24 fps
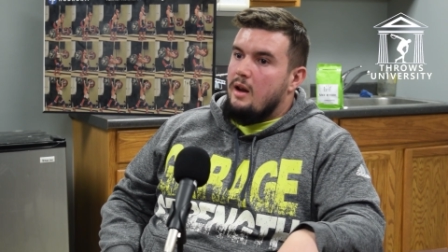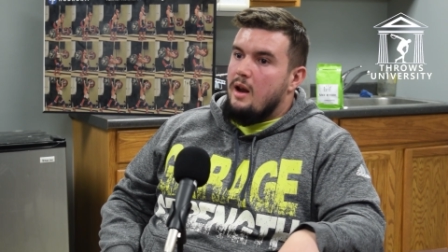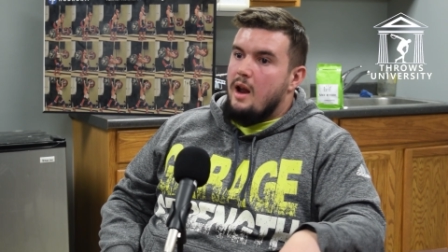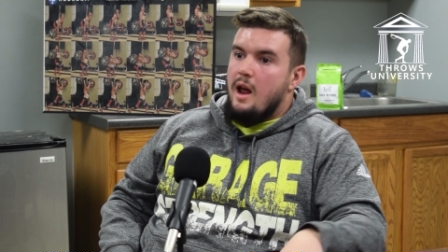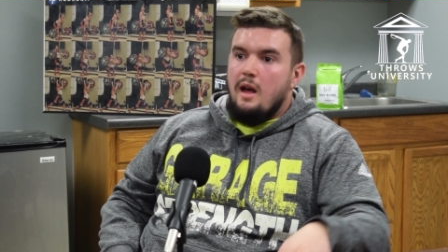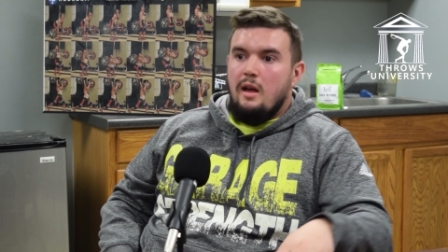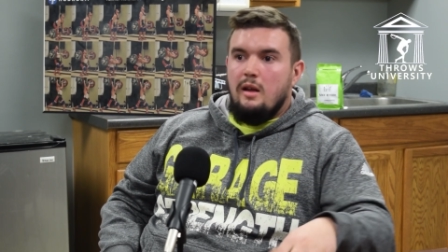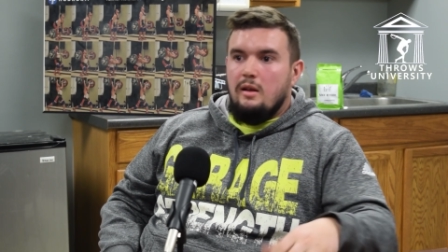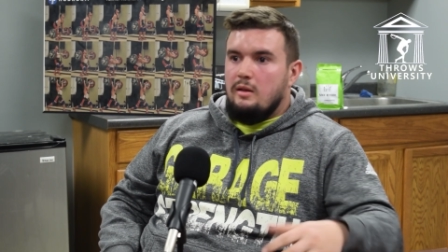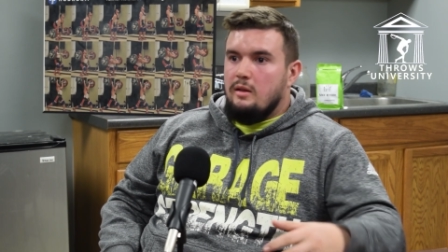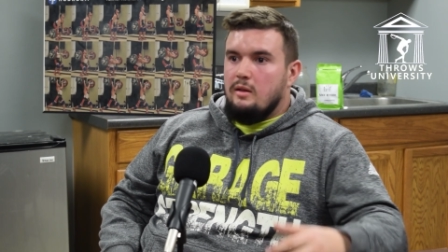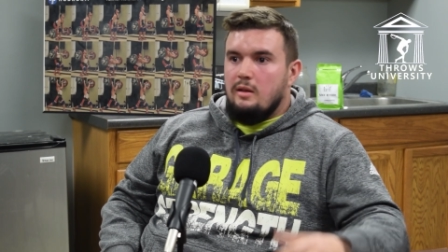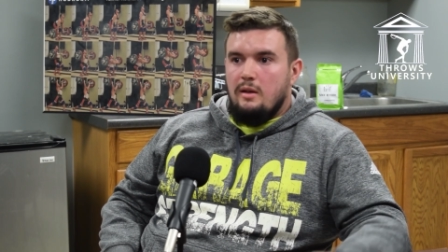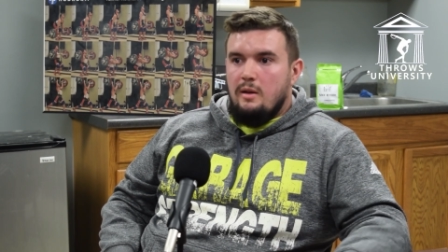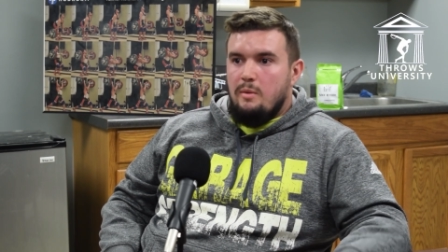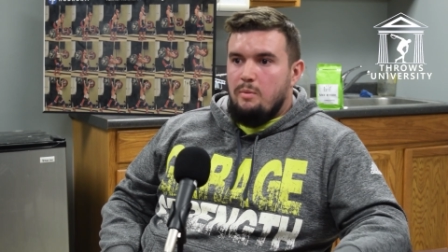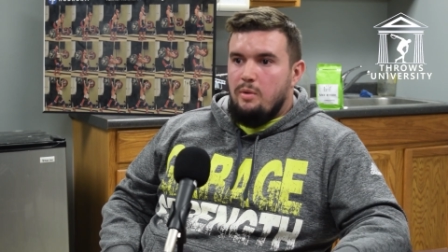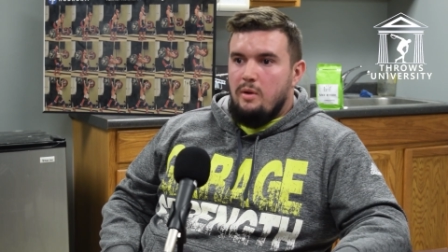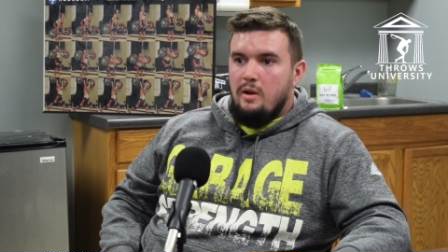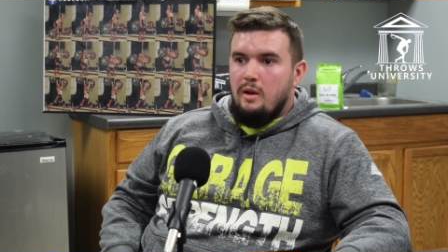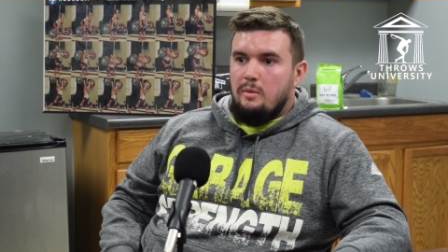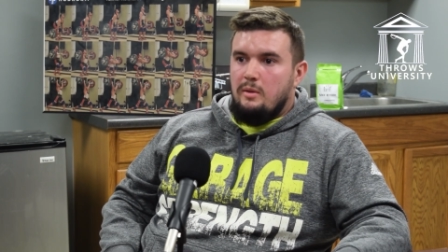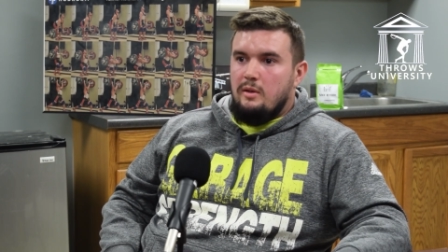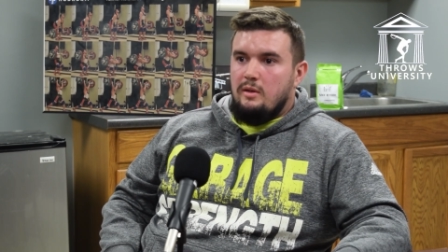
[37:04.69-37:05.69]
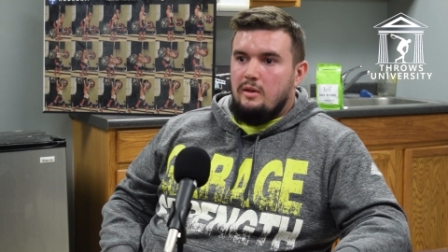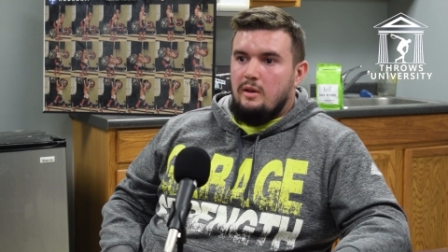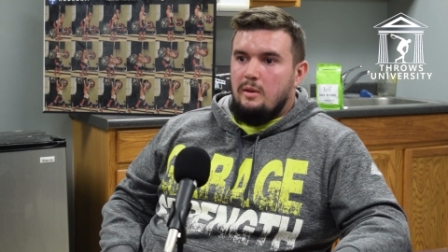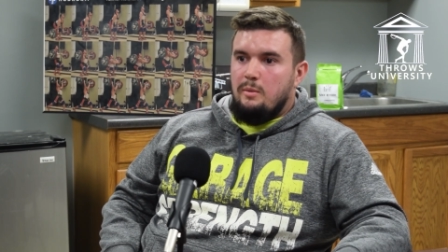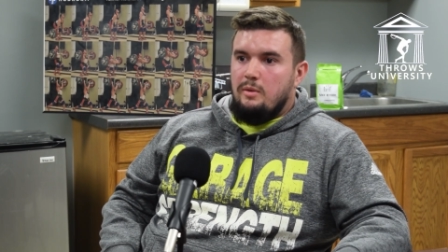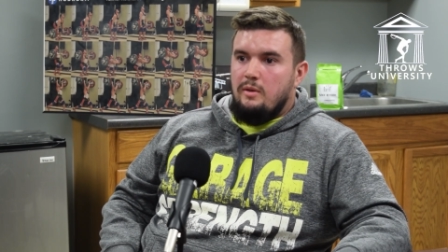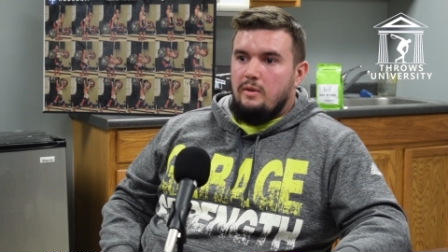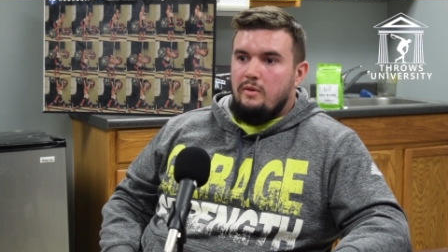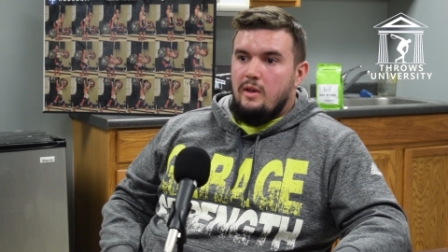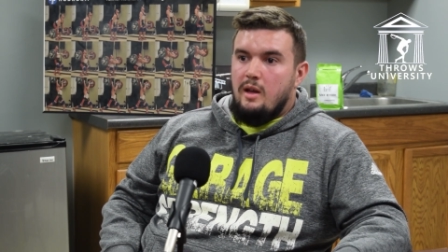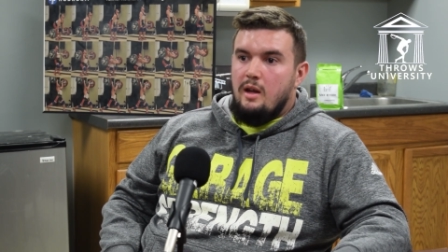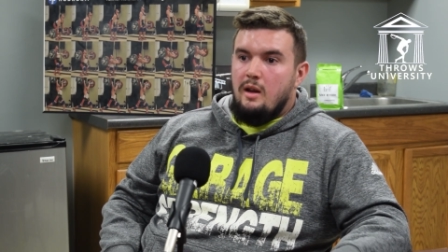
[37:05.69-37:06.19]
And Alex is like a prime
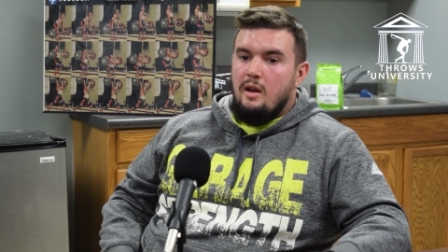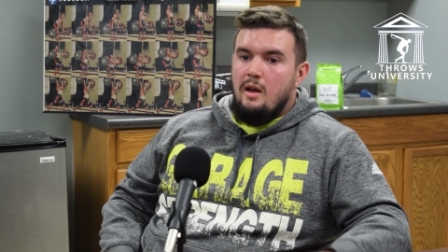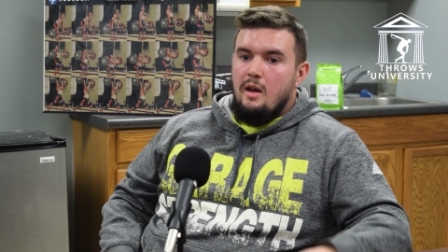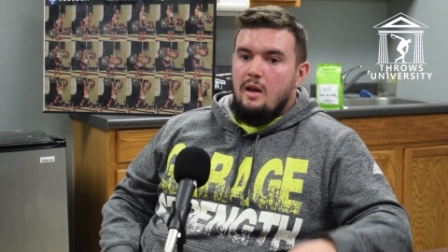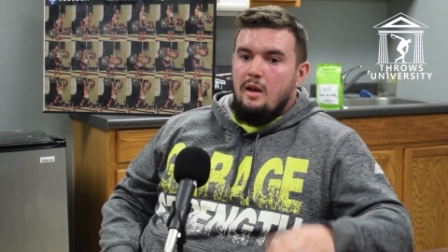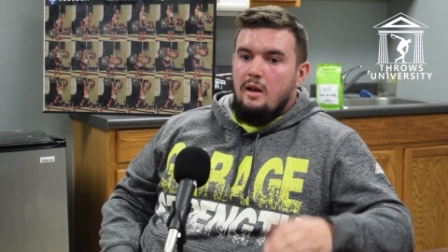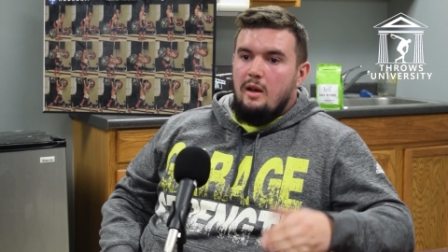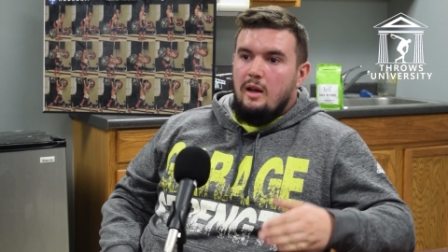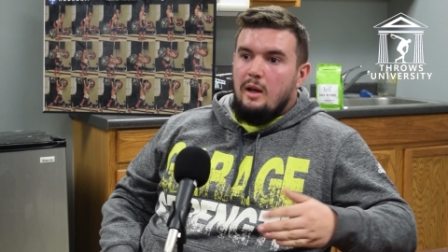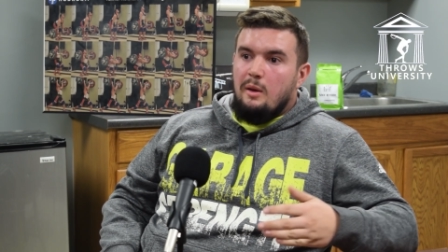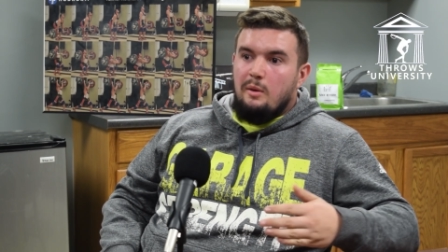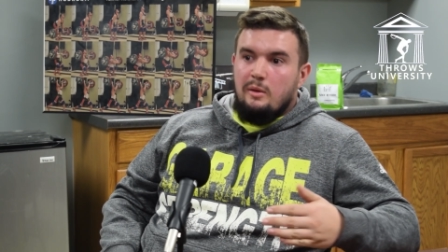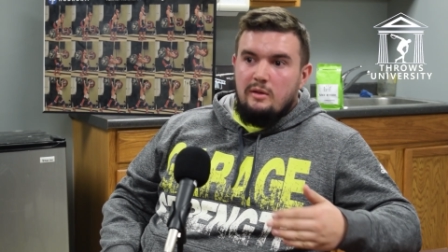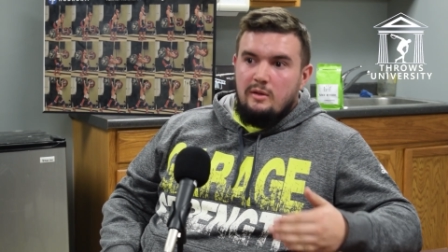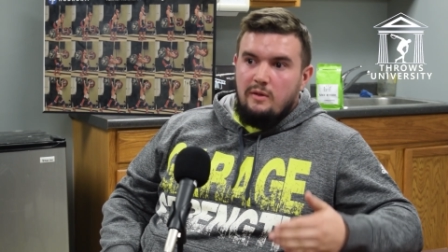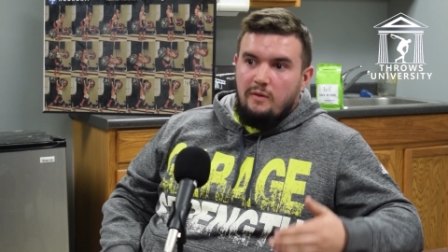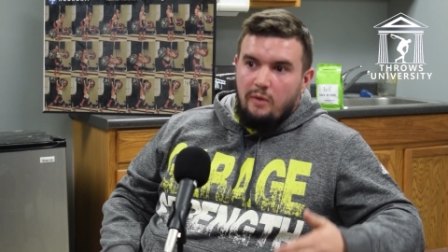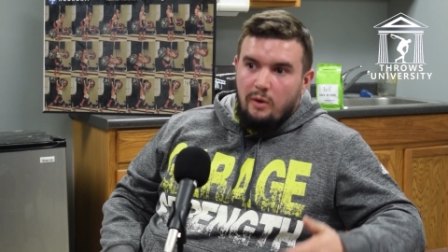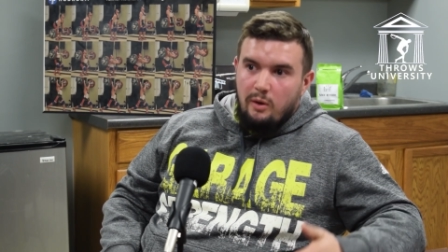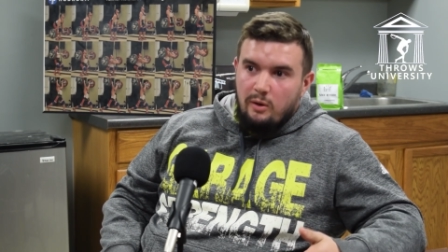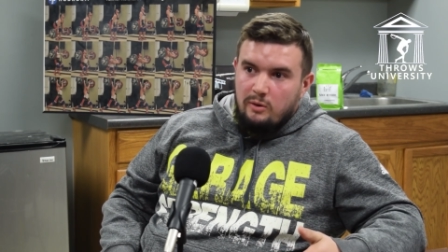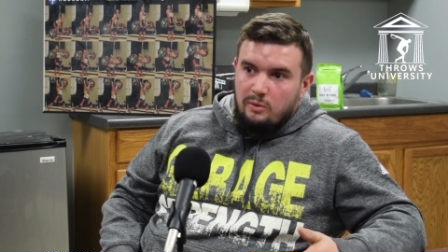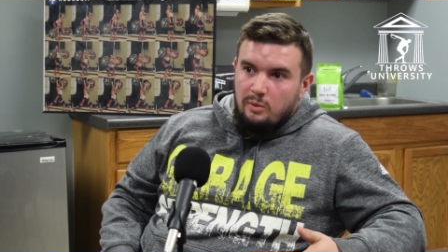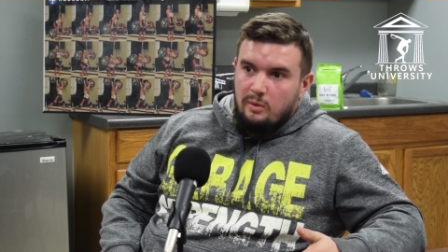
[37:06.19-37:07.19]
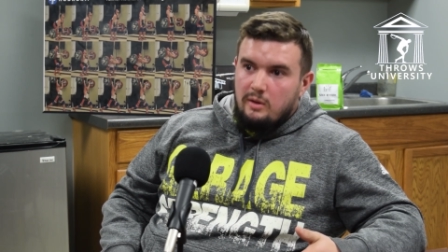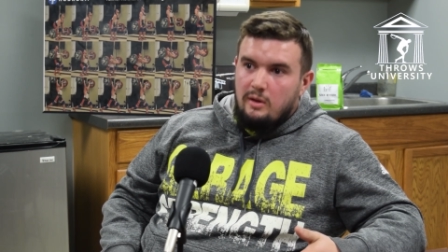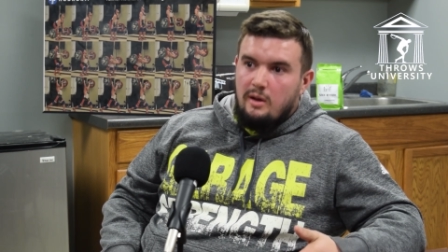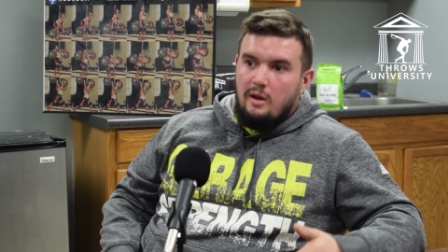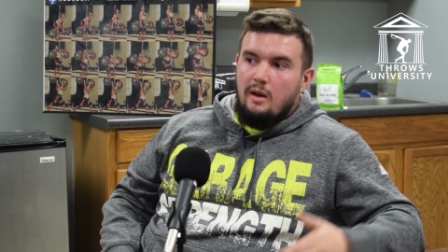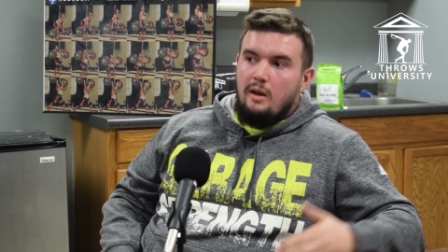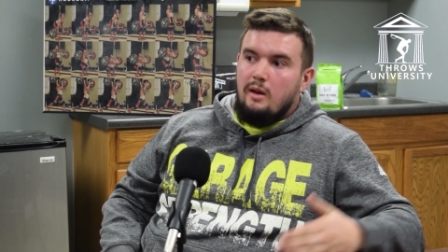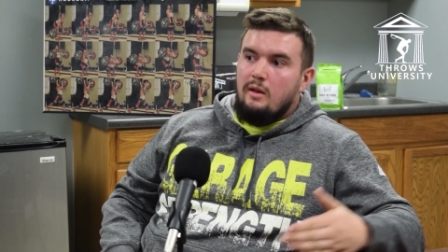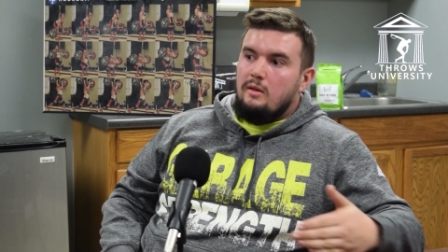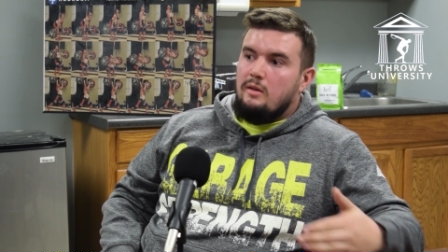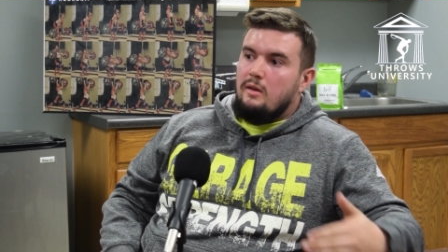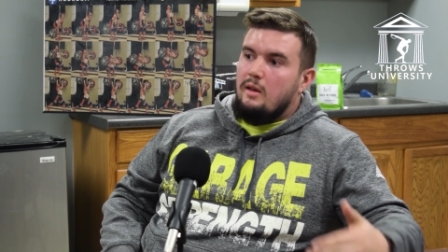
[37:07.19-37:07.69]
example of that he was the first one
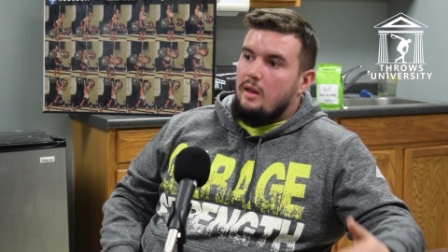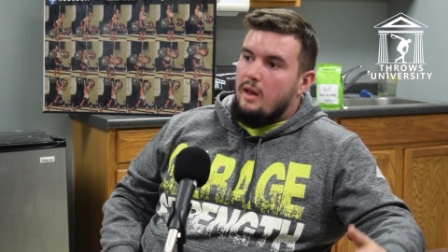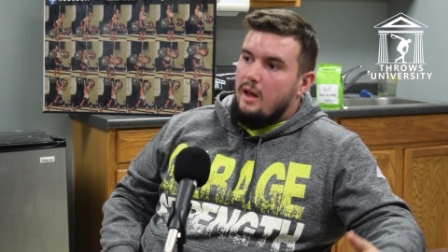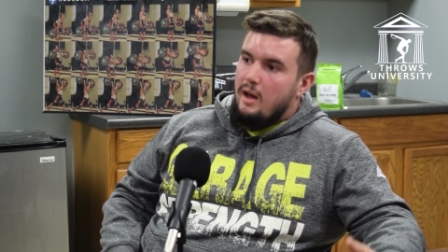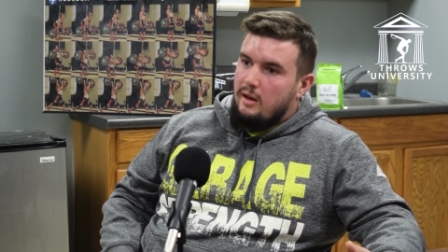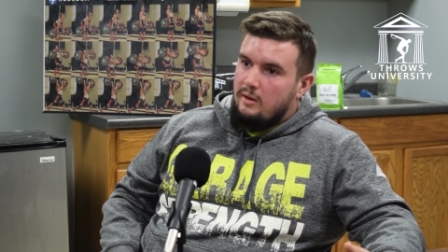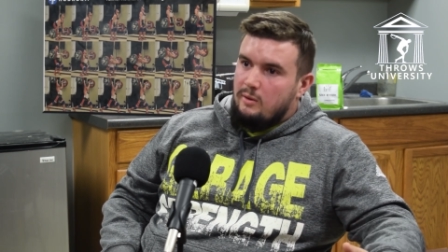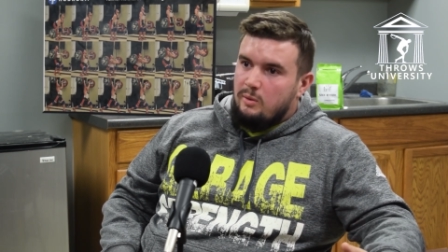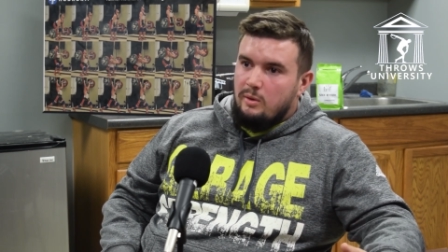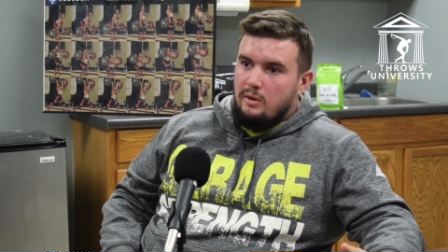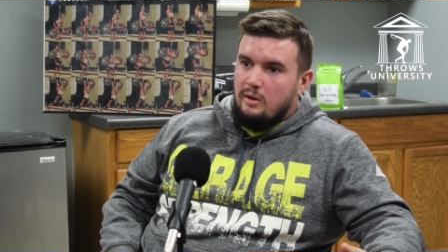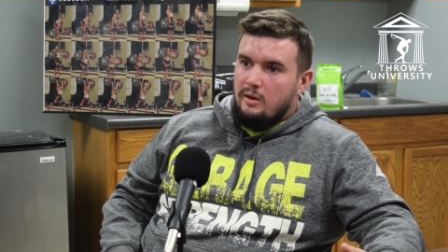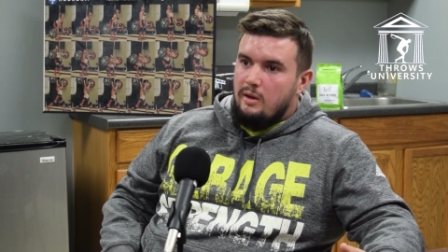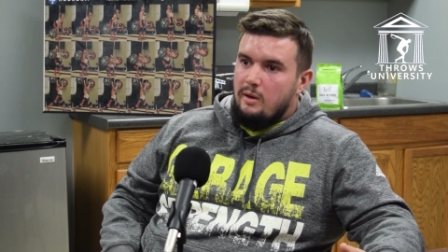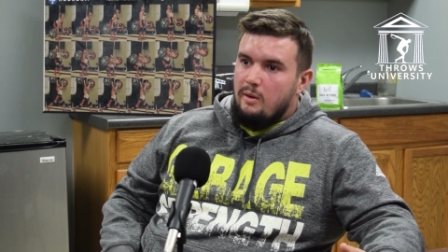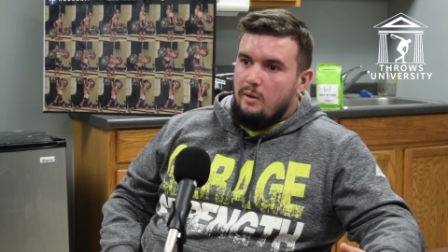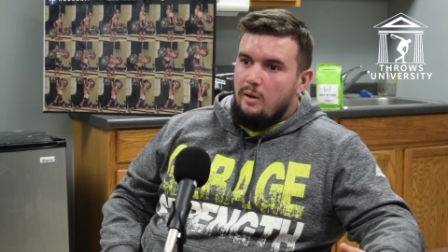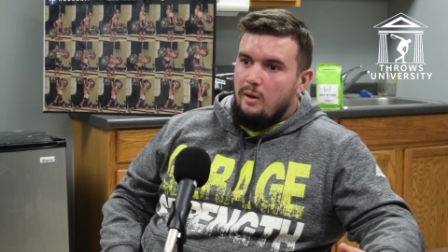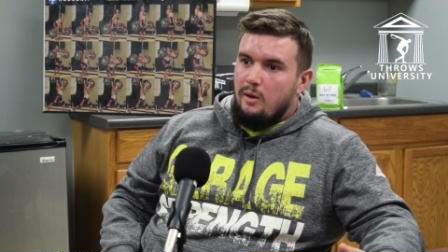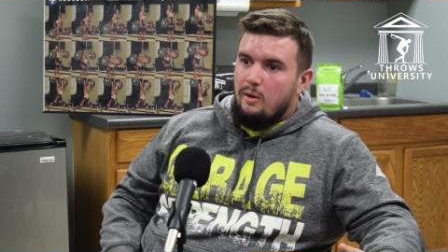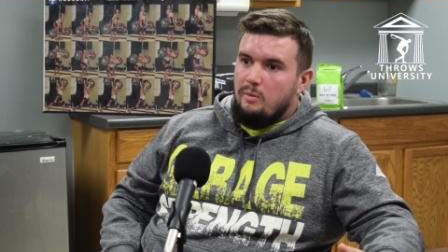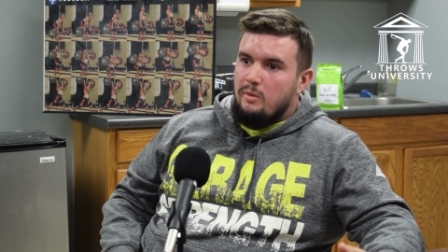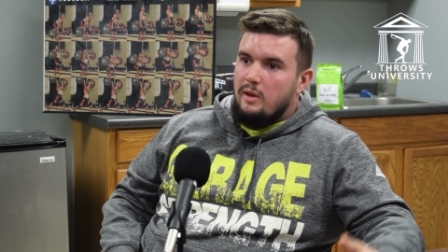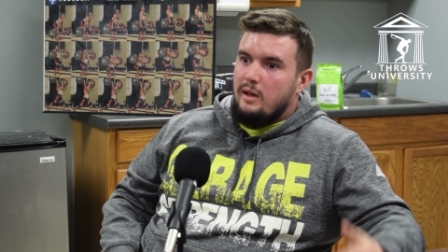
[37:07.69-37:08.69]
there, the last one to go home.